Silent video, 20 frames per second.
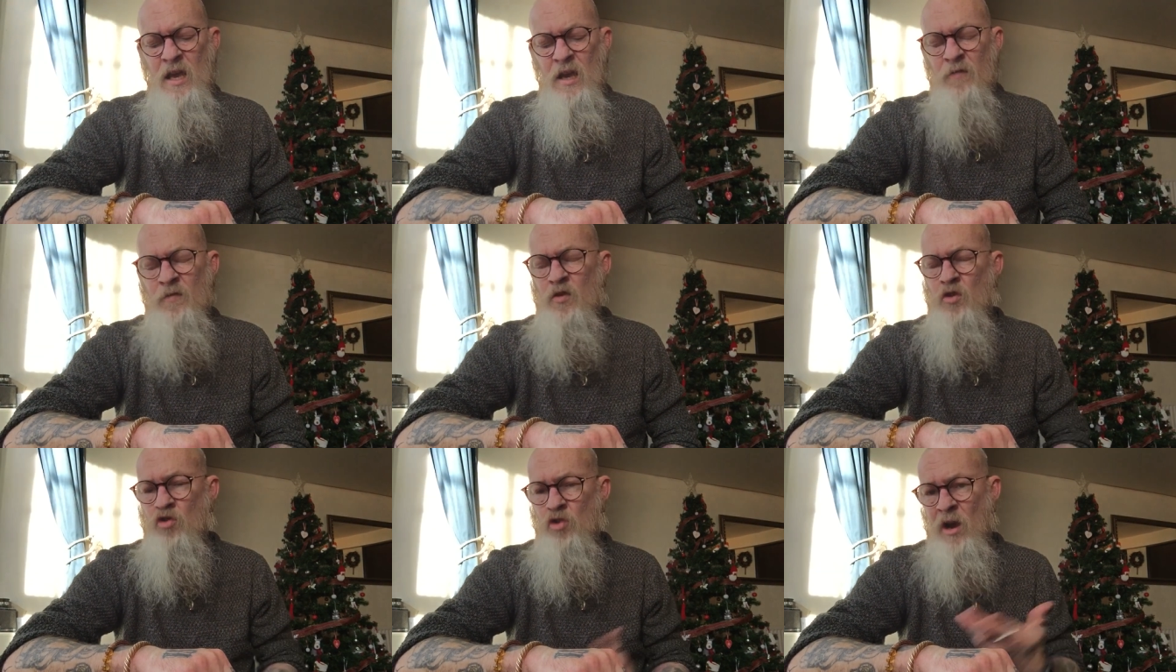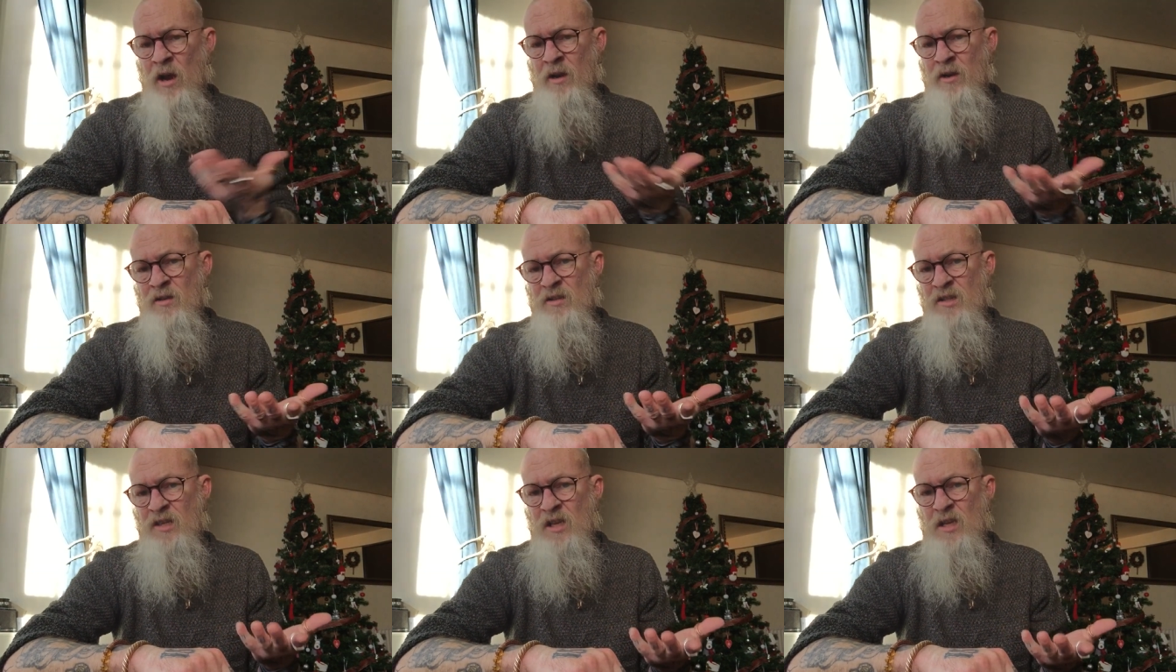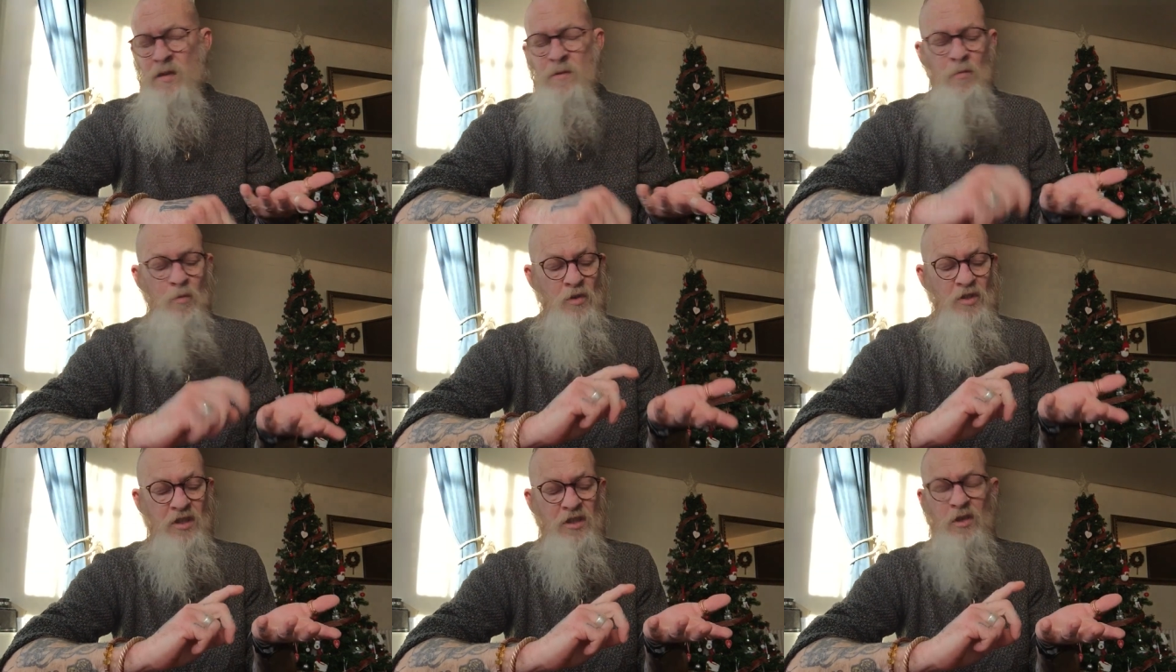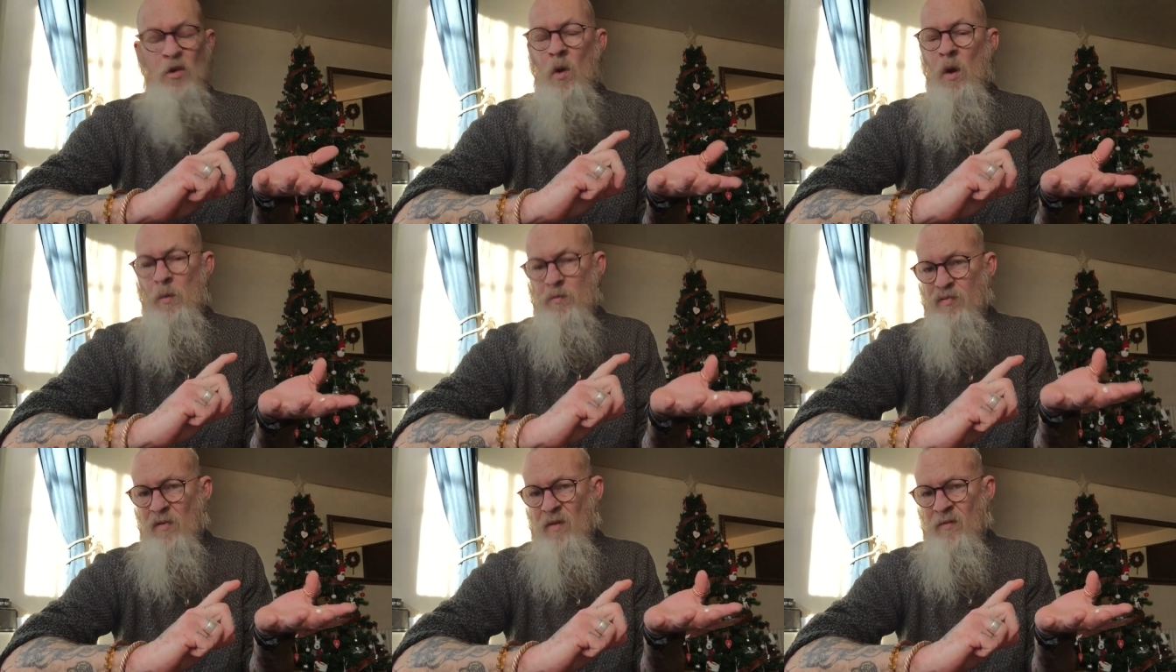if you drown at sea, which is
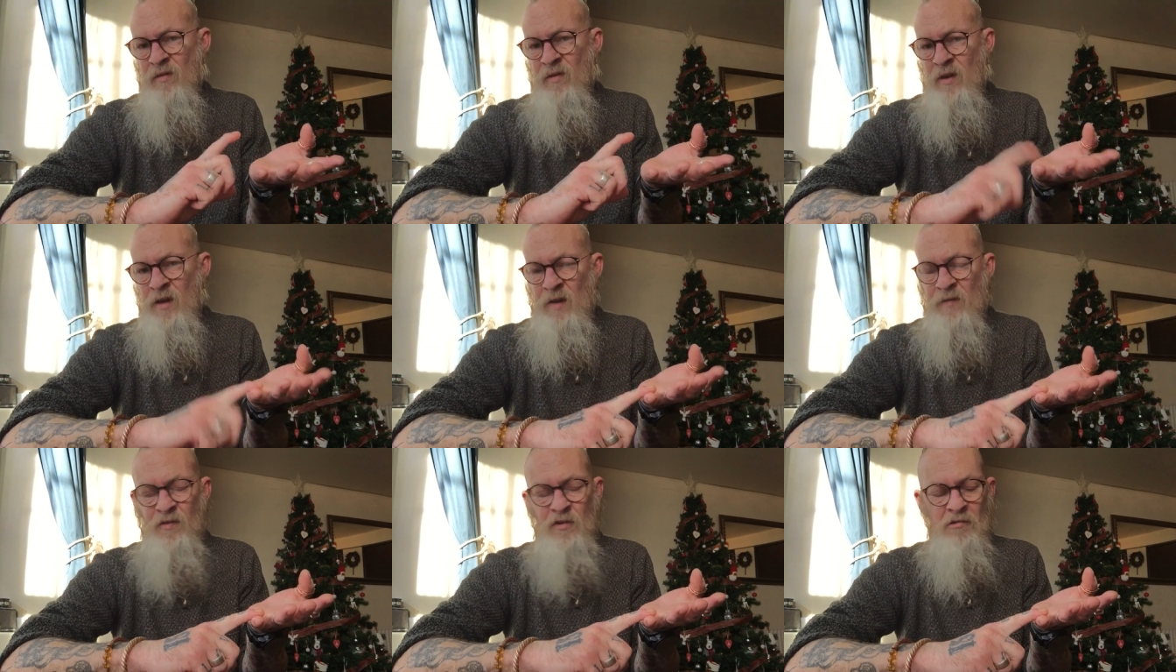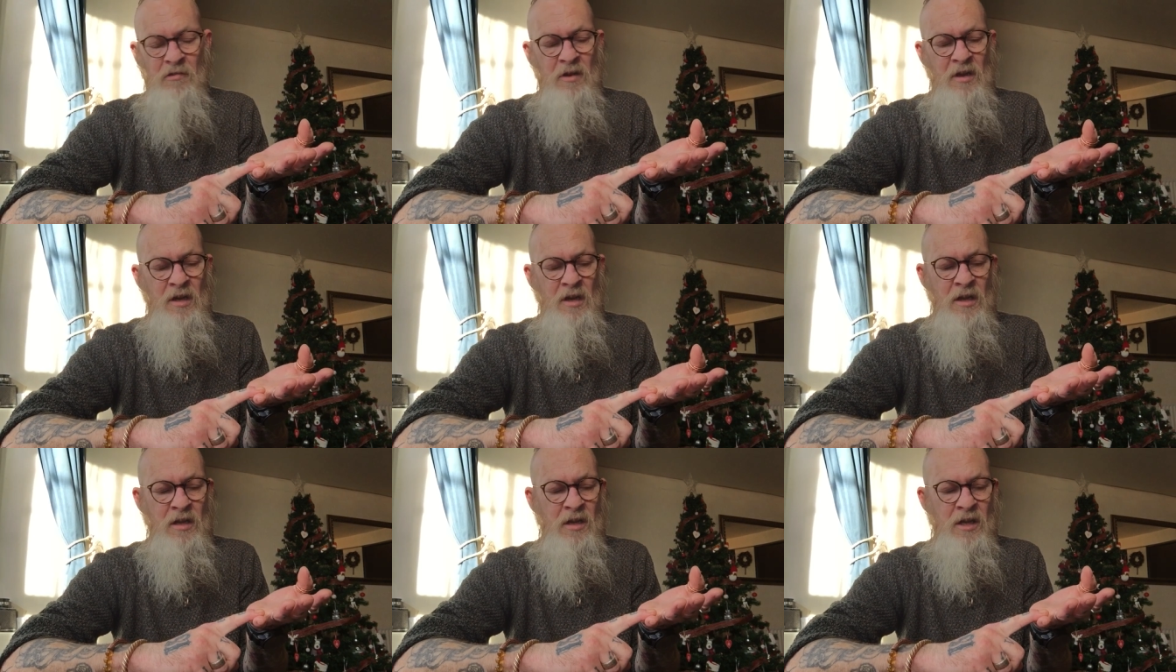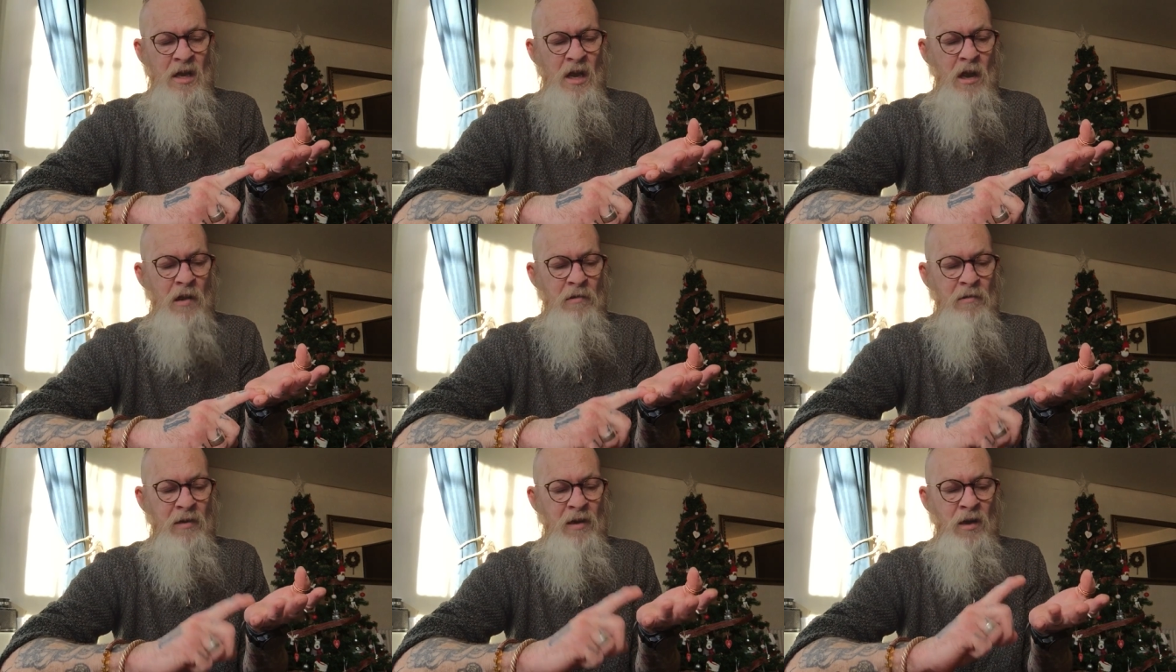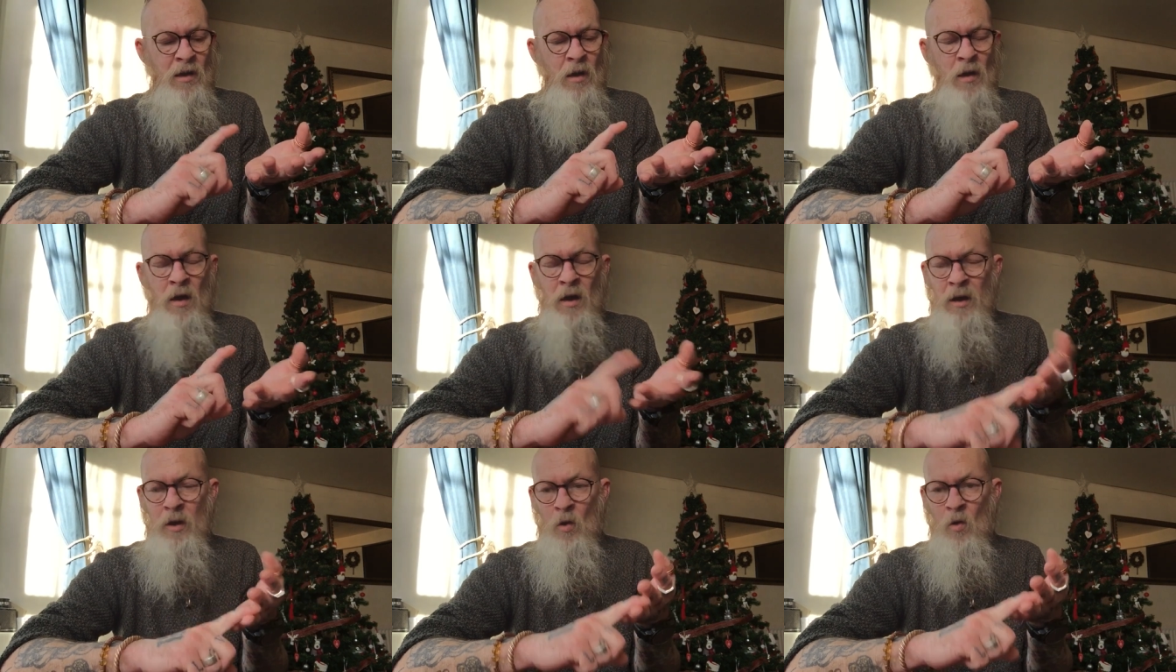quite prevalent if you're in the Yarra and
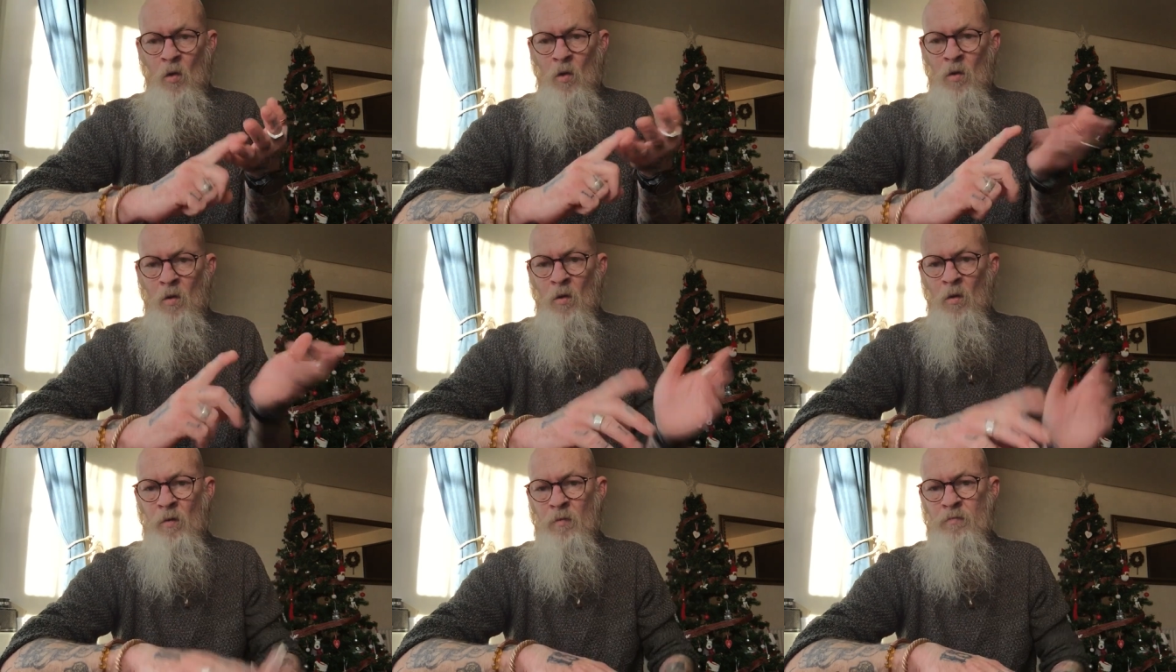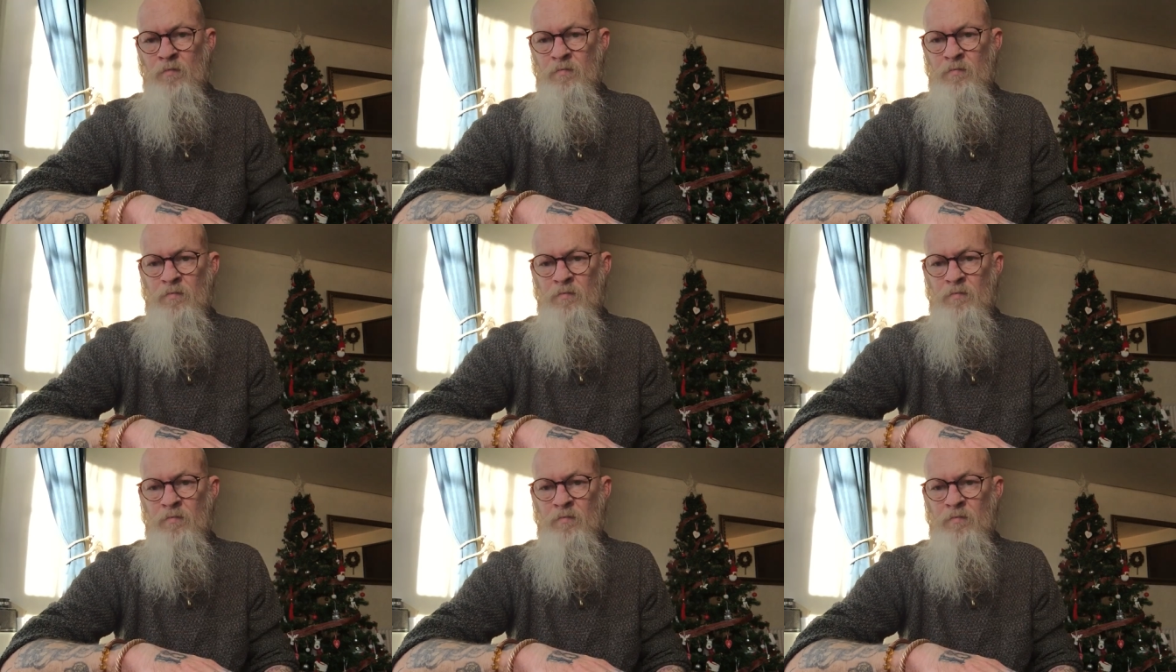Alai or